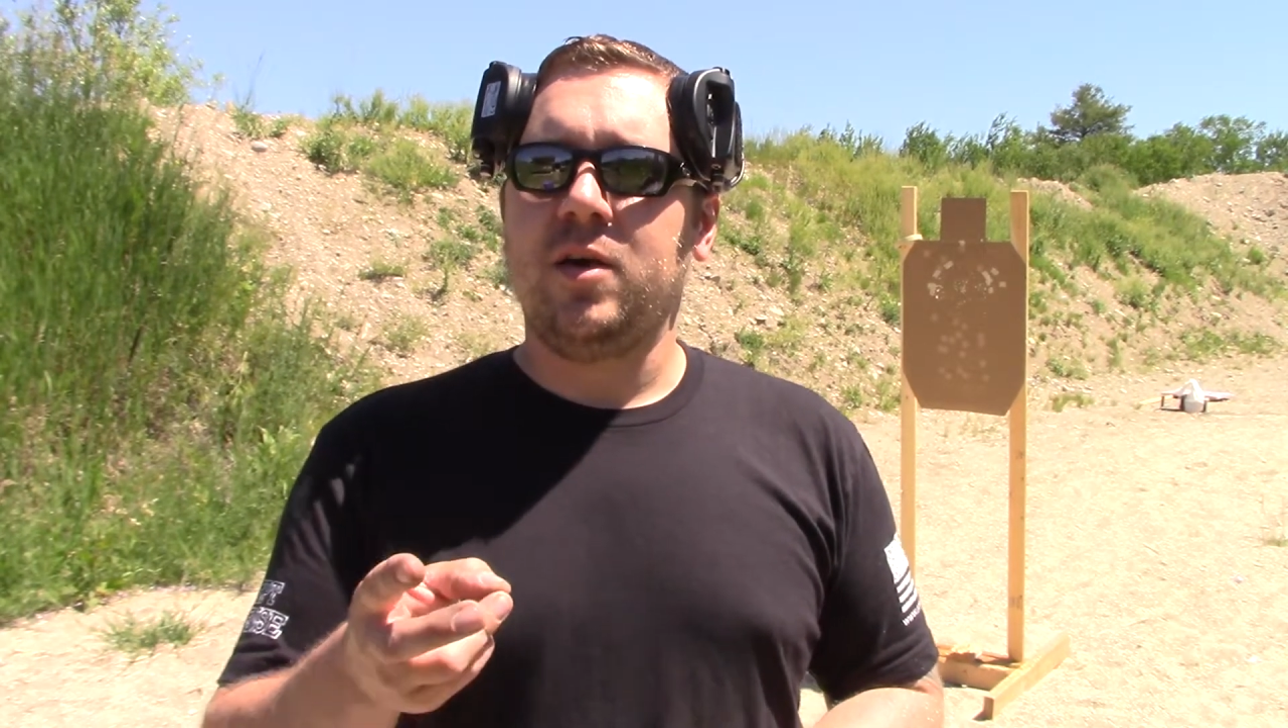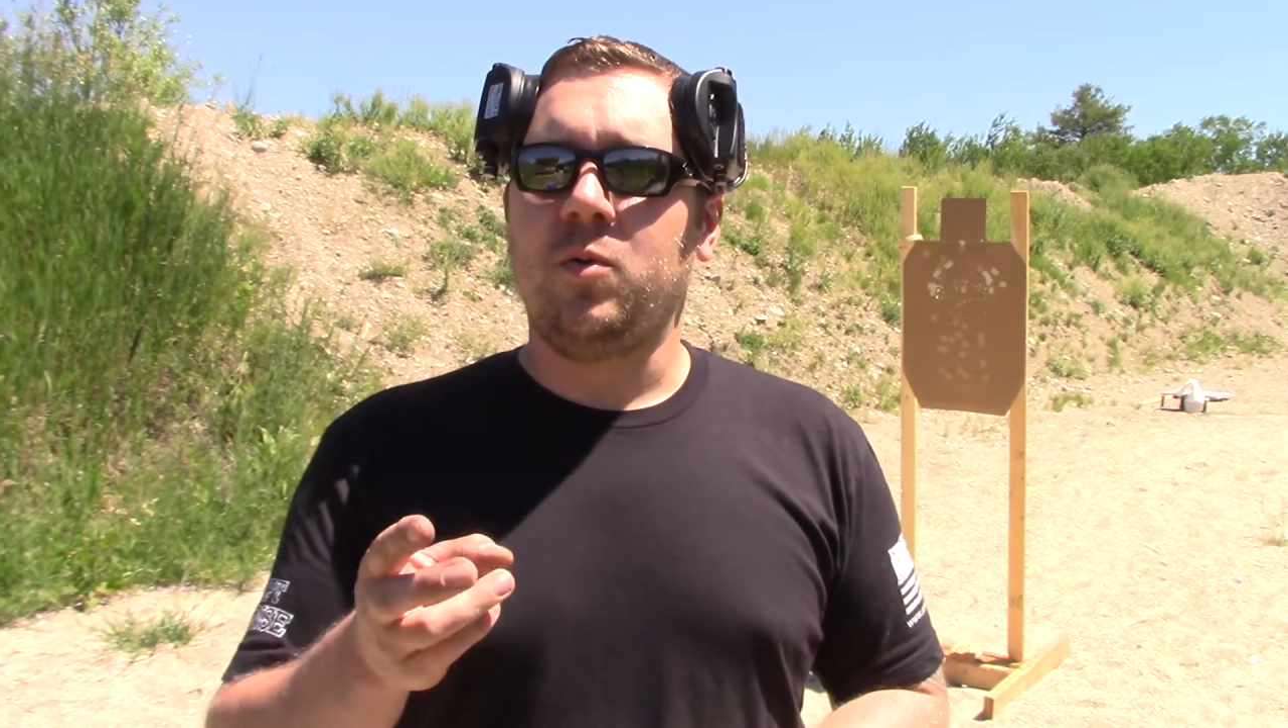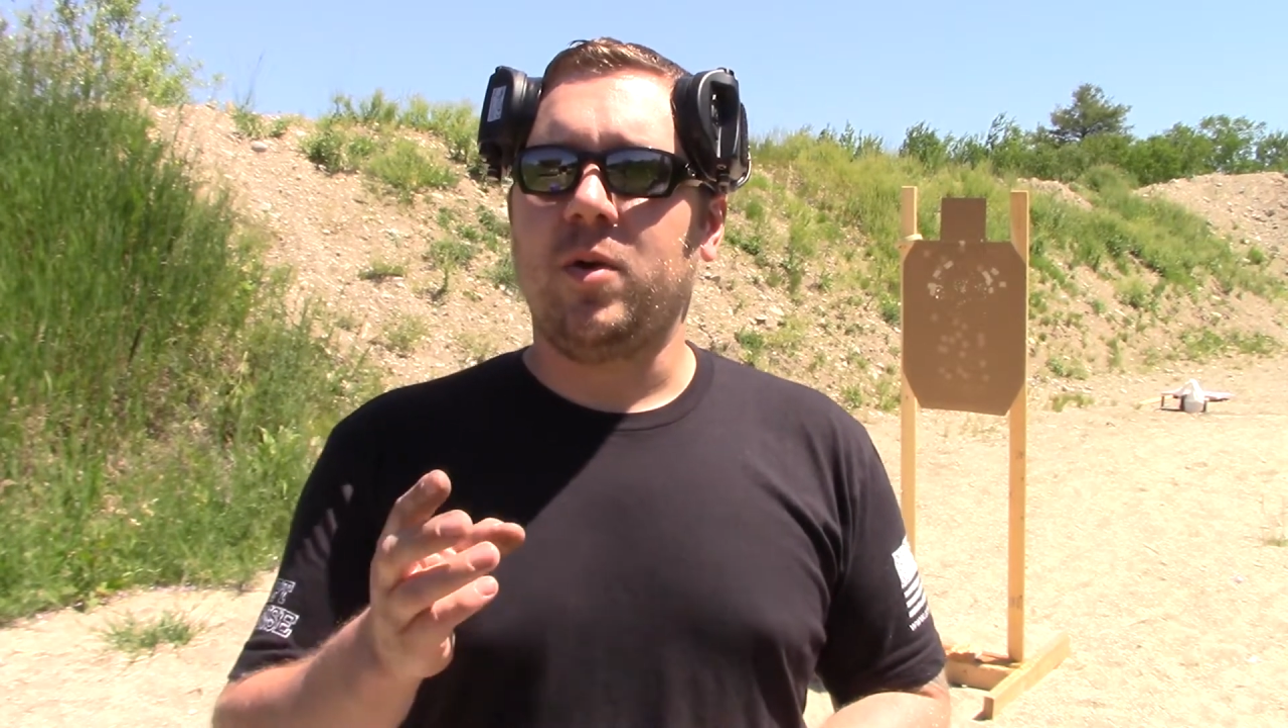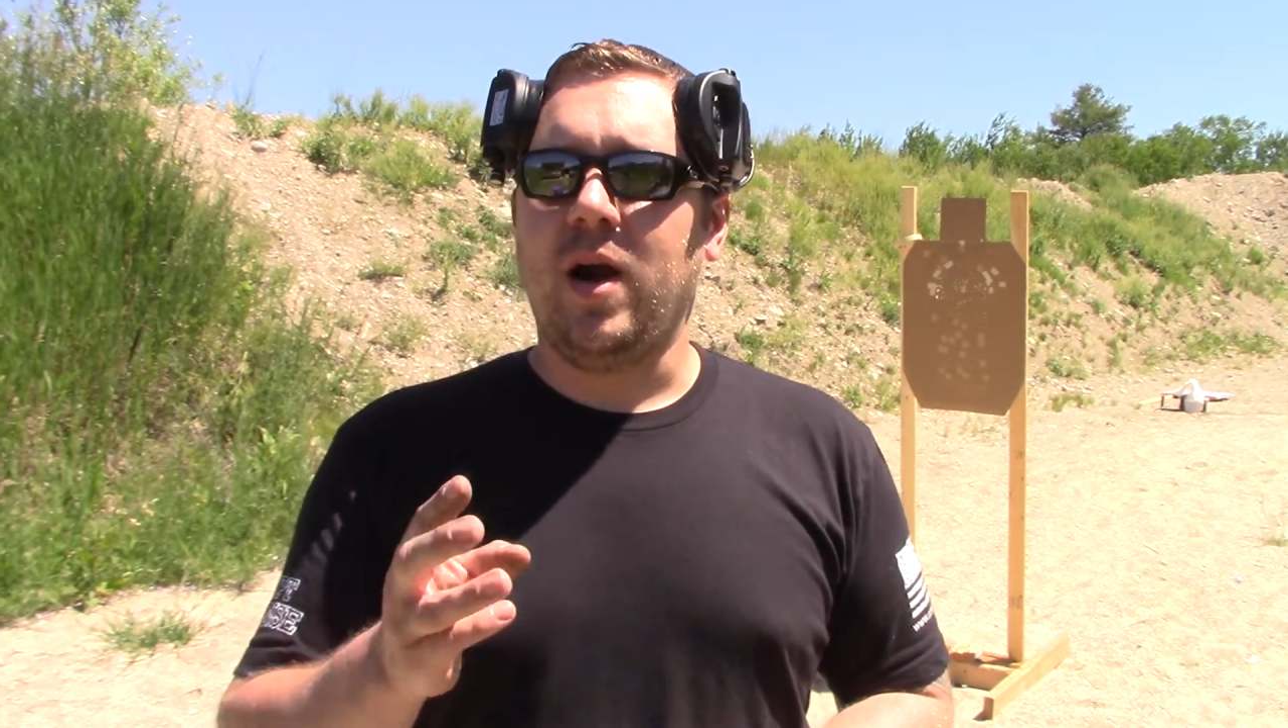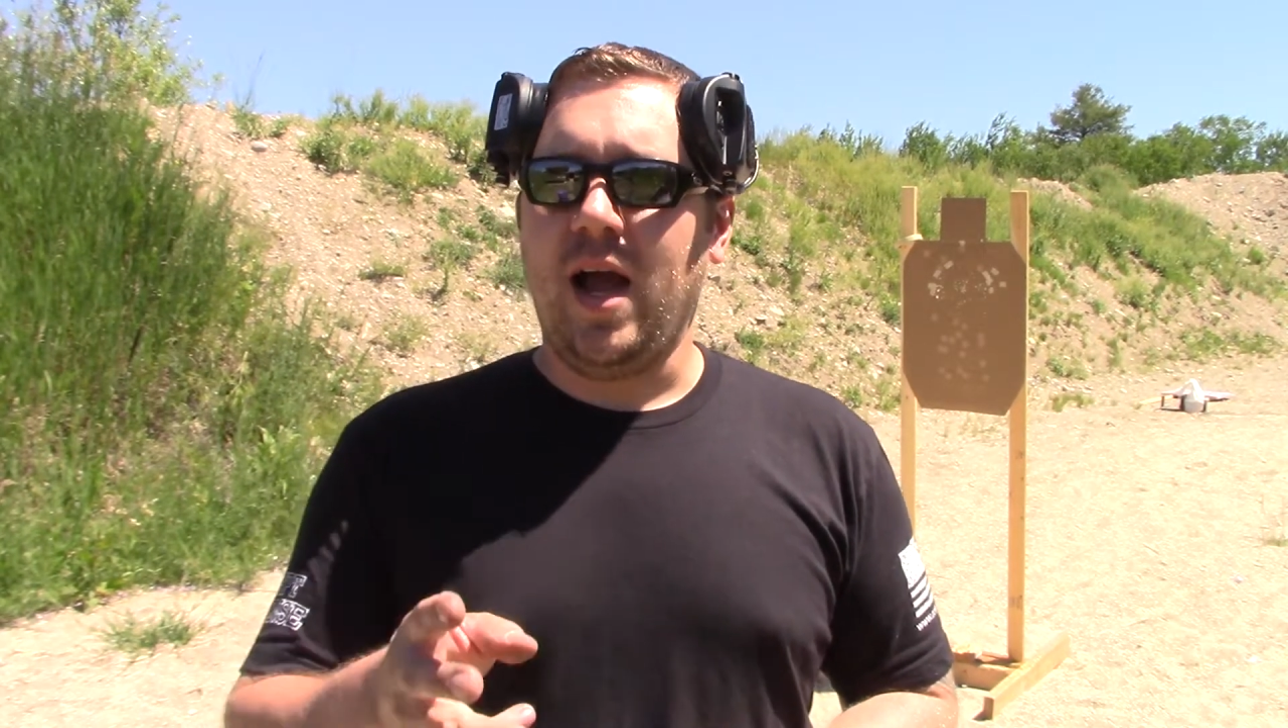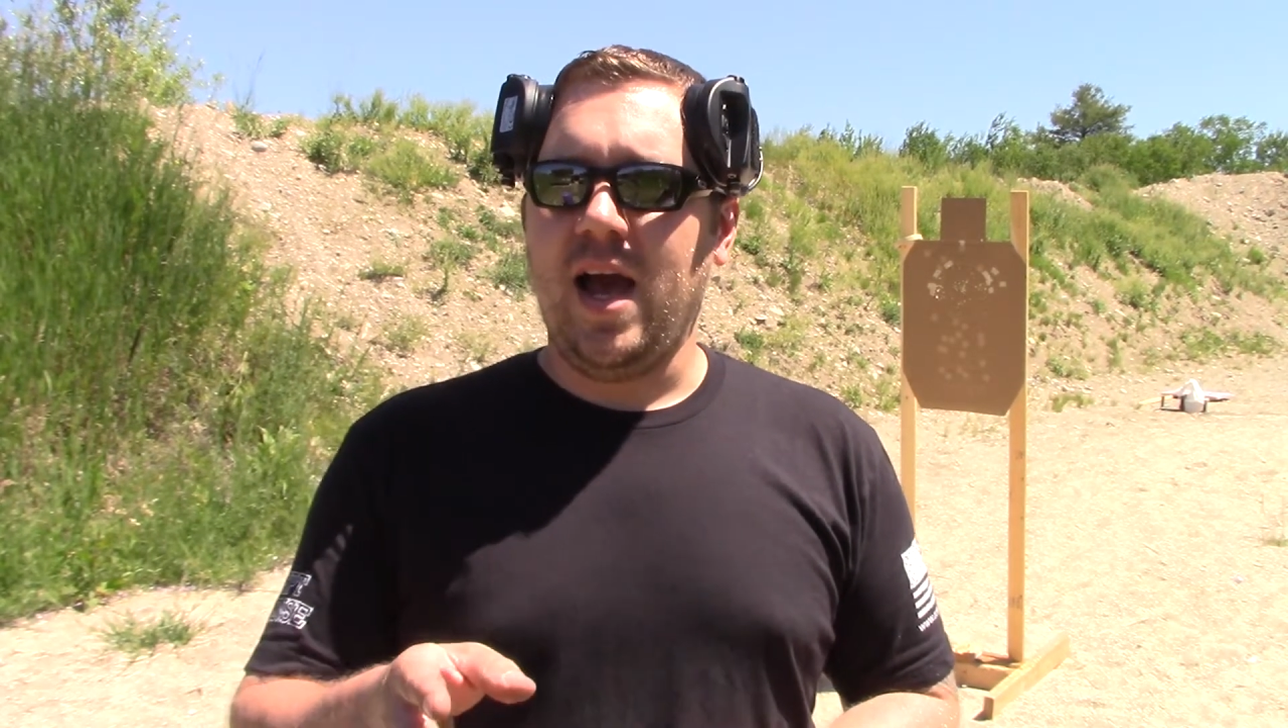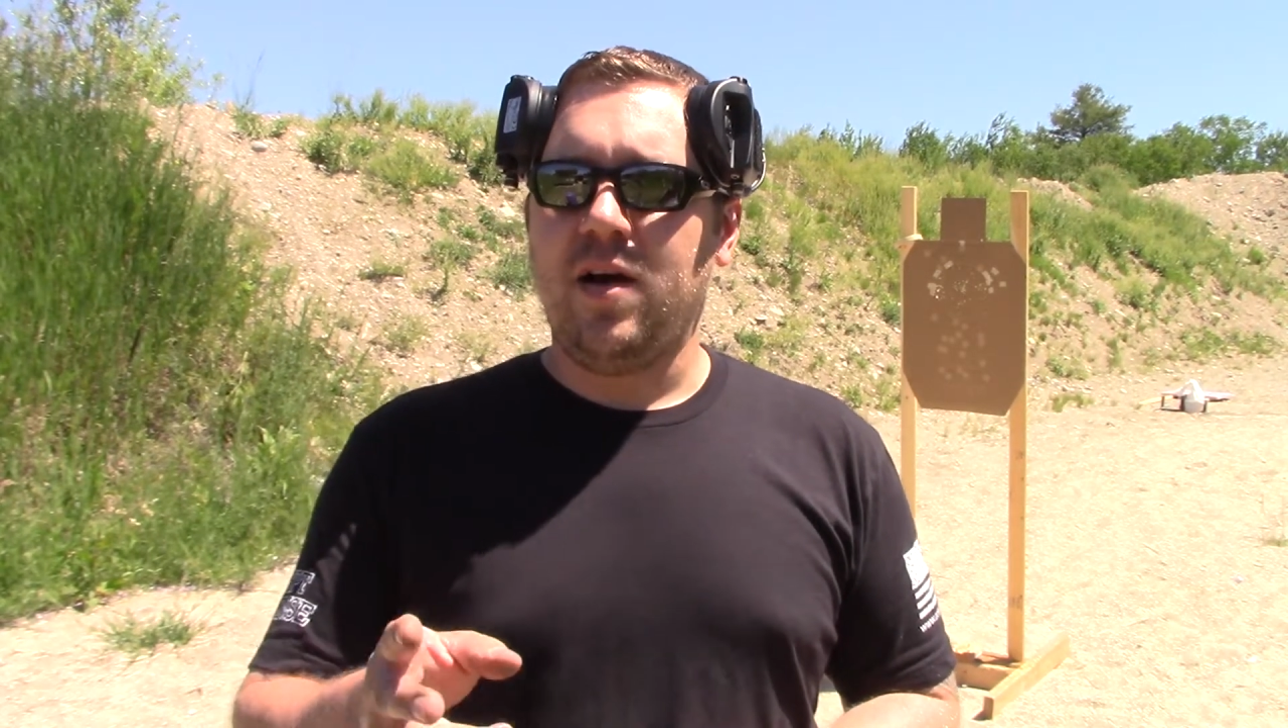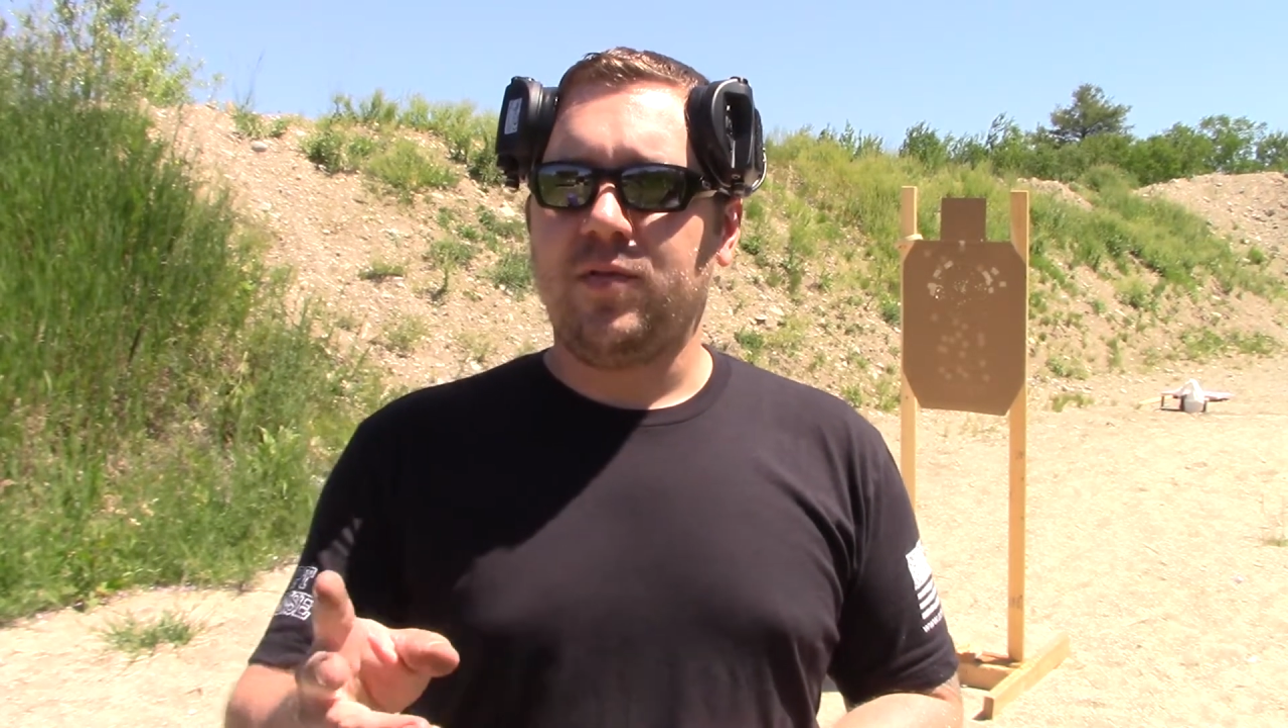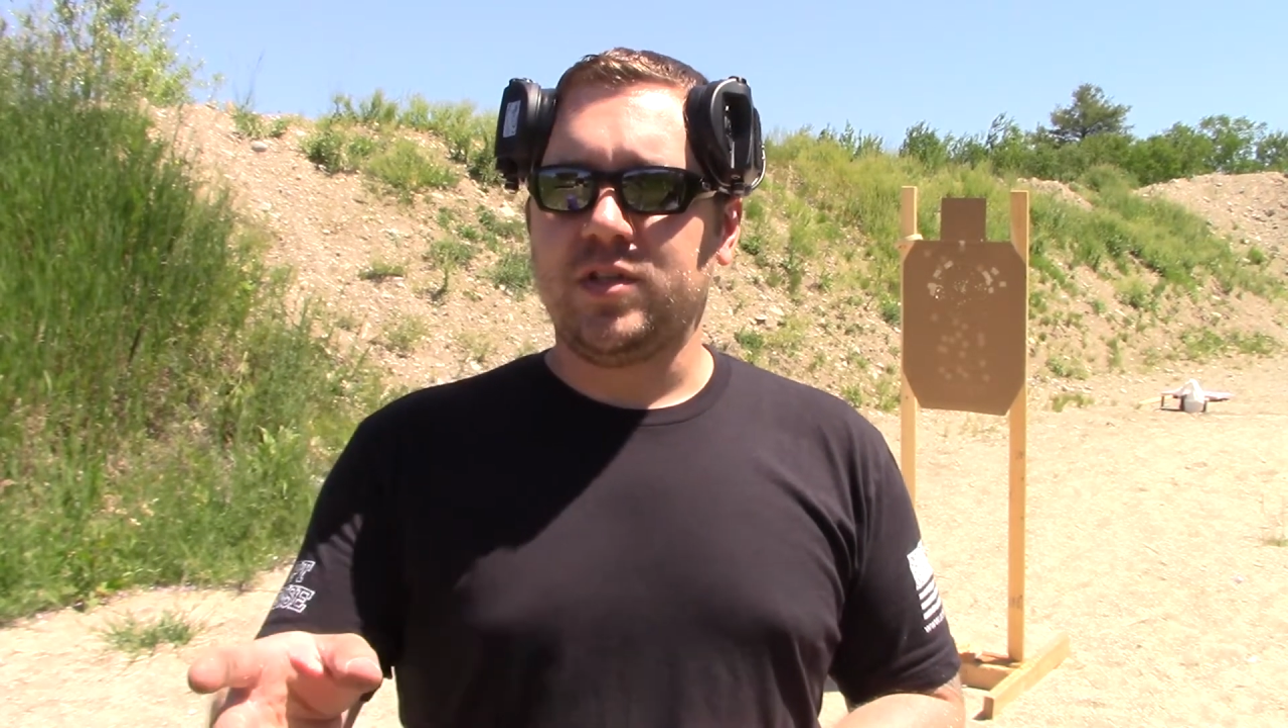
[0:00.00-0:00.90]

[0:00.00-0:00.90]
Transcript: We were a half a